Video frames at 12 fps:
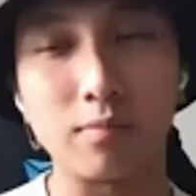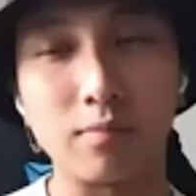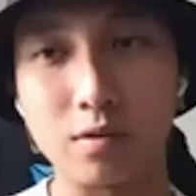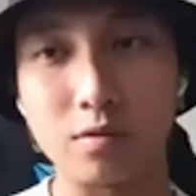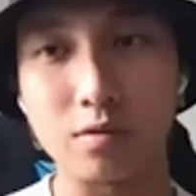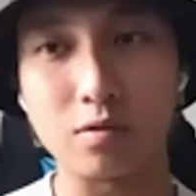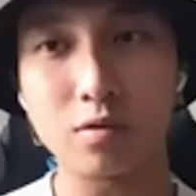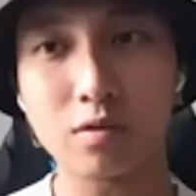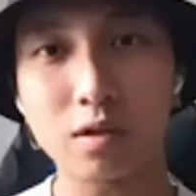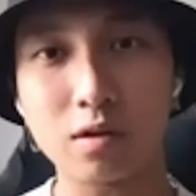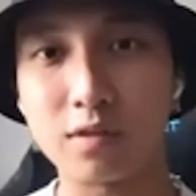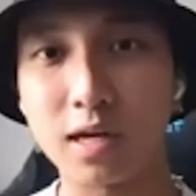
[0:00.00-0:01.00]
you know,
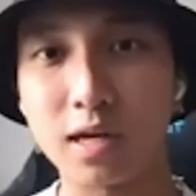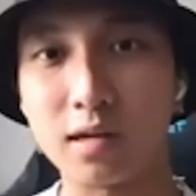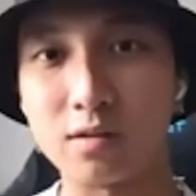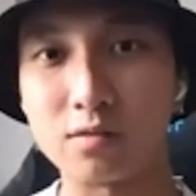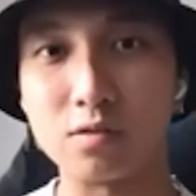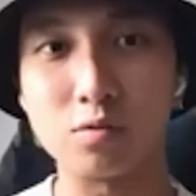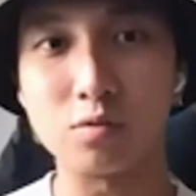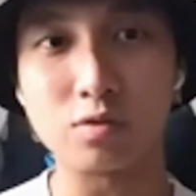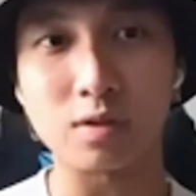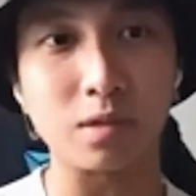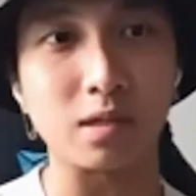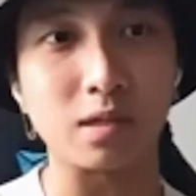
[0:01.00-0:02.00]
think of that is use
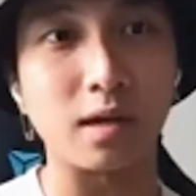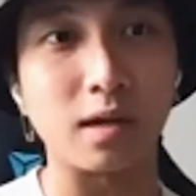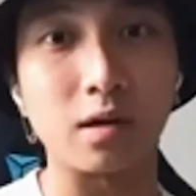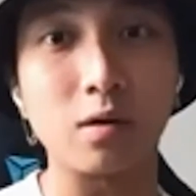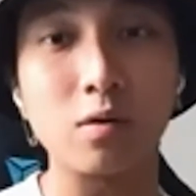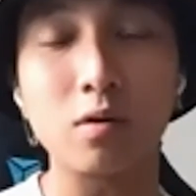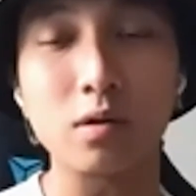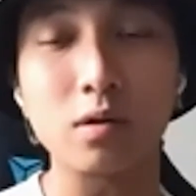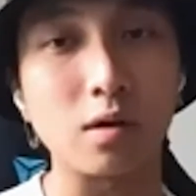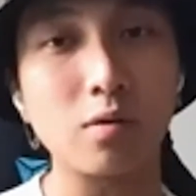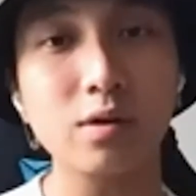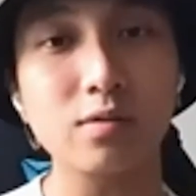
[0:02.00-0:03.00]
something that
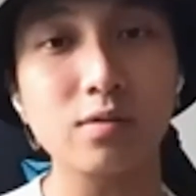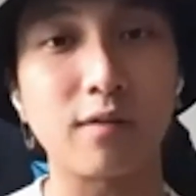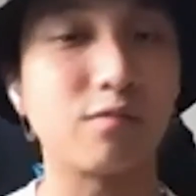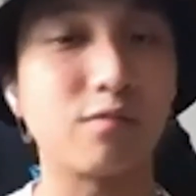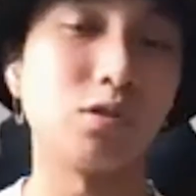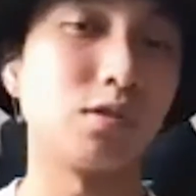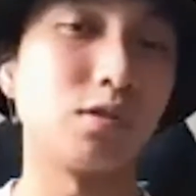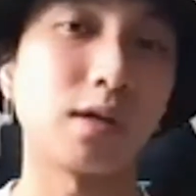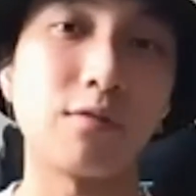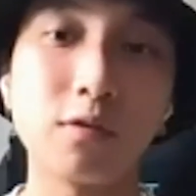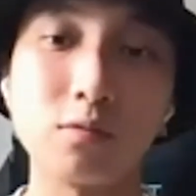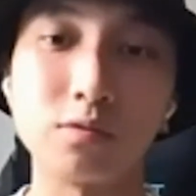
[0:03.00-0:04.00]
they always have, which is our
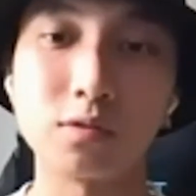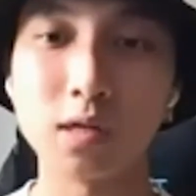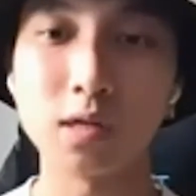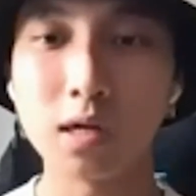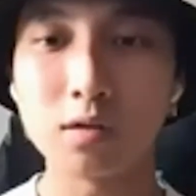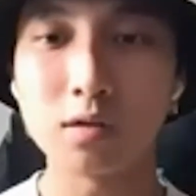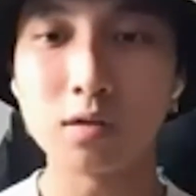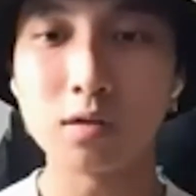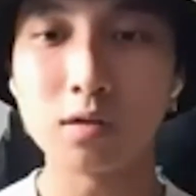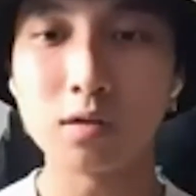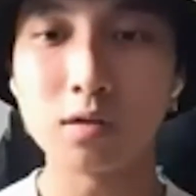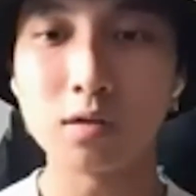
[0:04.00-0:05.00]
phones.
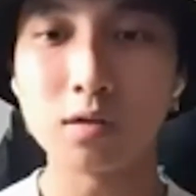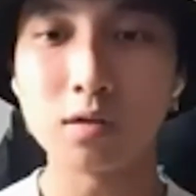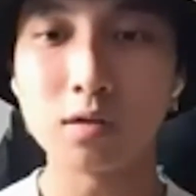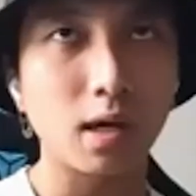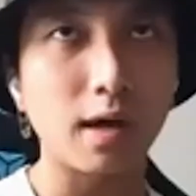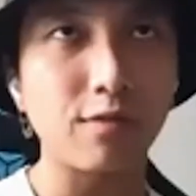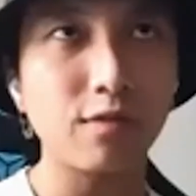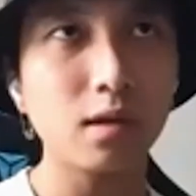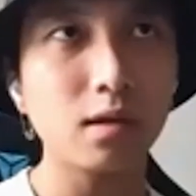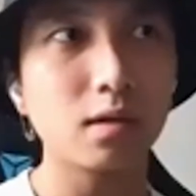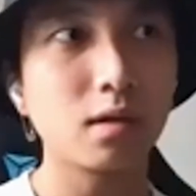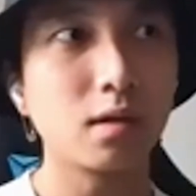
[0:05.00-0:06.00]
So I
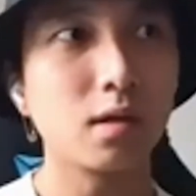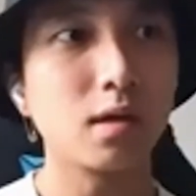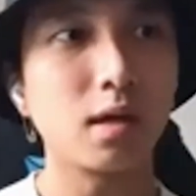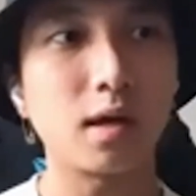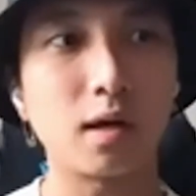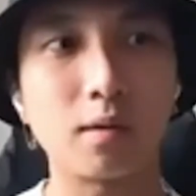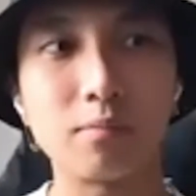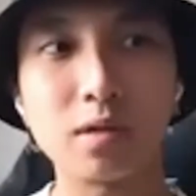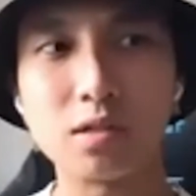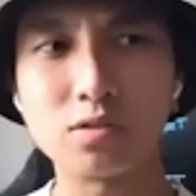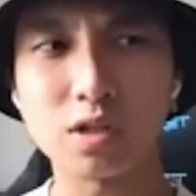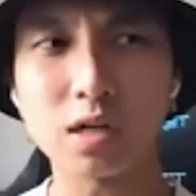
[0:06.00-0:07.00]
think
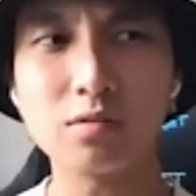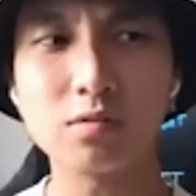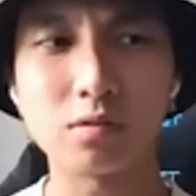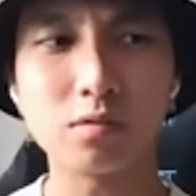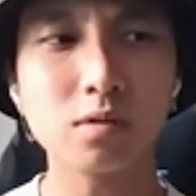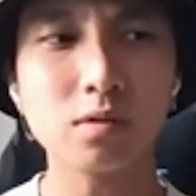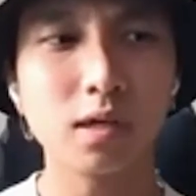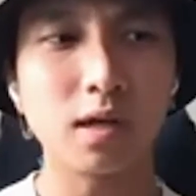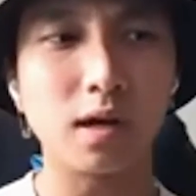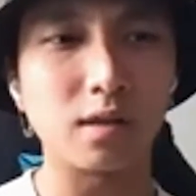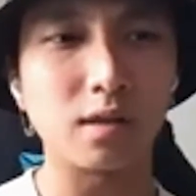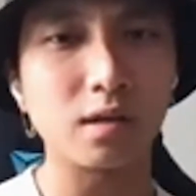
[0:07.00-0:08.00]
in general,
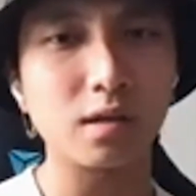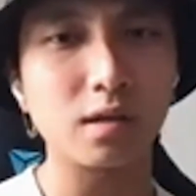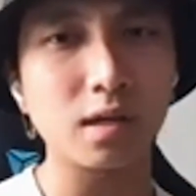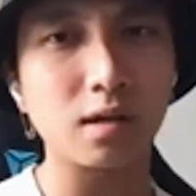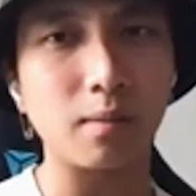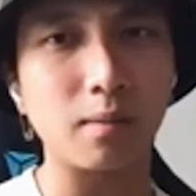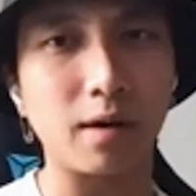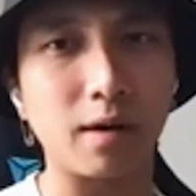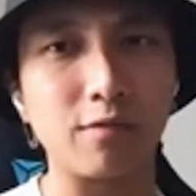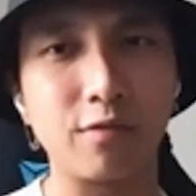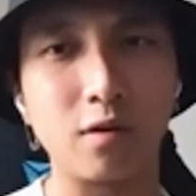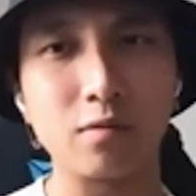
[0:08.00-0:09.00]
thinking about
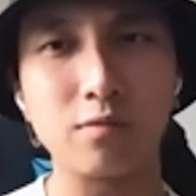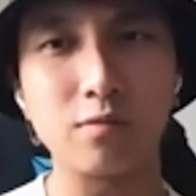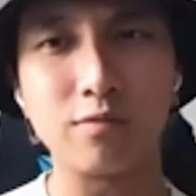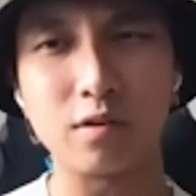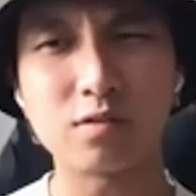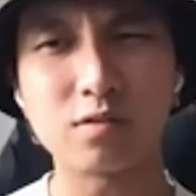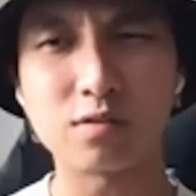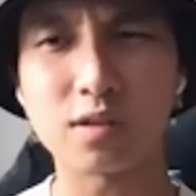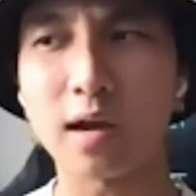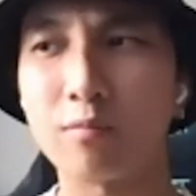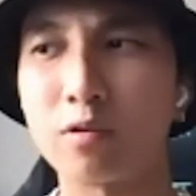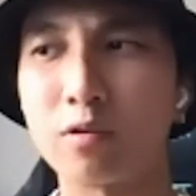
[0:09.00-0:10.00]
phone versus
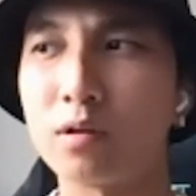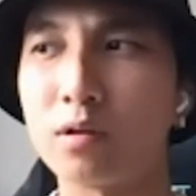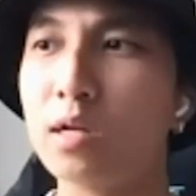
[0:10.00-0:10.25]
camera,